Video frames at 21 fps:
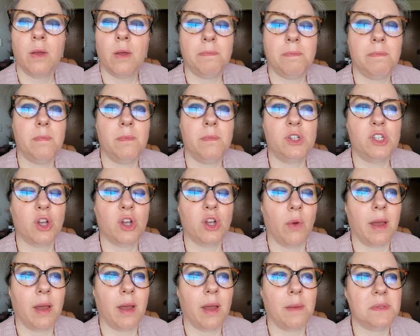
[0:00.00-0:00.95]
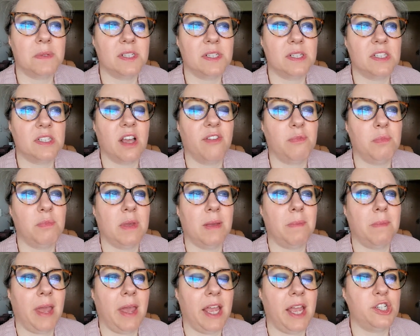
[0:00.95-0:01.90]
showing up to stuff, being
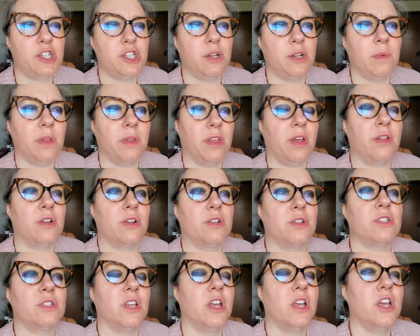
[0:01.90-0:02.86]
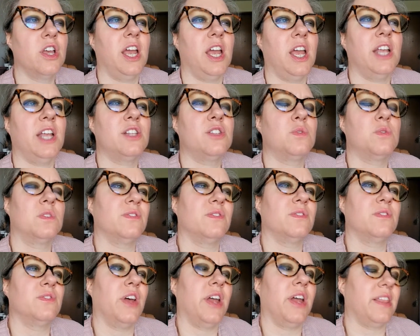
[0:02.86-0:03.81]
patient with others. It's sort of
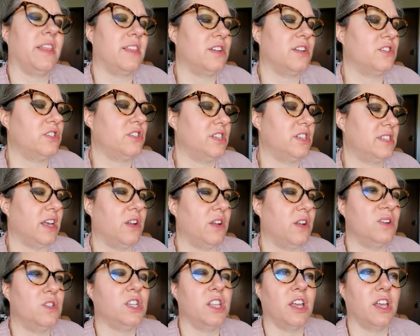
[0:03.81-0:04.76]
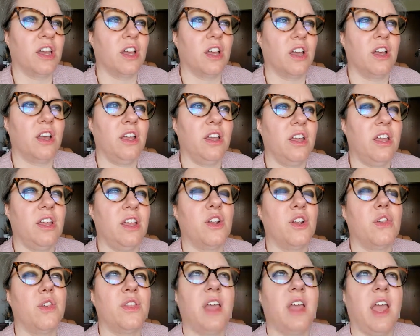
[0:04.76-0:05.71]
like there's this energy, like,
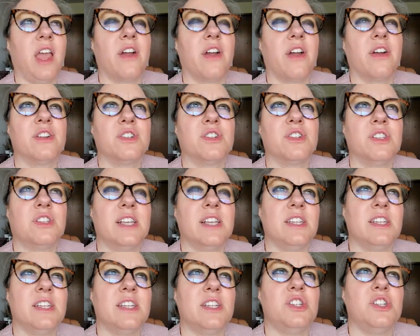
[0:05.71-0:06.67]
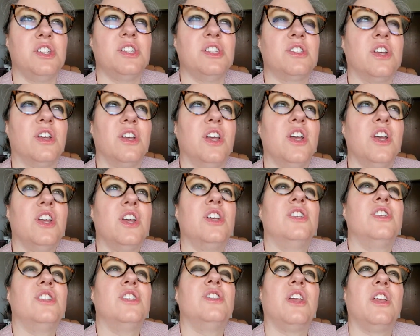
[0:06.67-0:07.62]
the character Leslie,
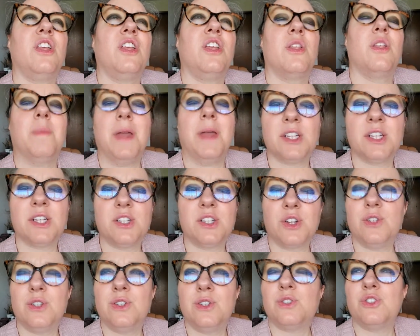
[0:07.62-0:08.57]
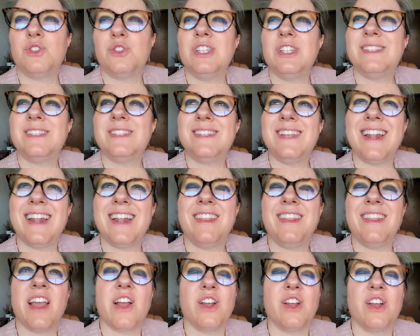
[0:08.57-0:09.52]
the page I turned to, she's standing
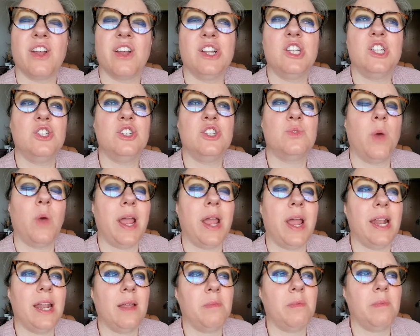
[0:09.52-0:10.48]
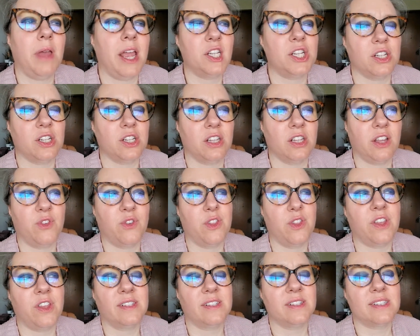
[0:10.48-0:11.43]
there and she's waiting patiently for
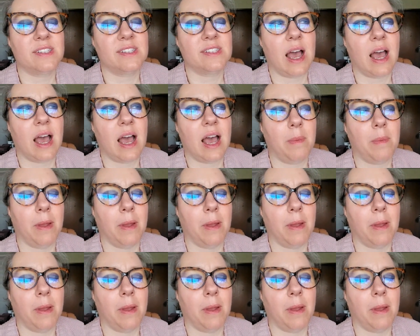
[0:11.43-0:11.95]
things to happen.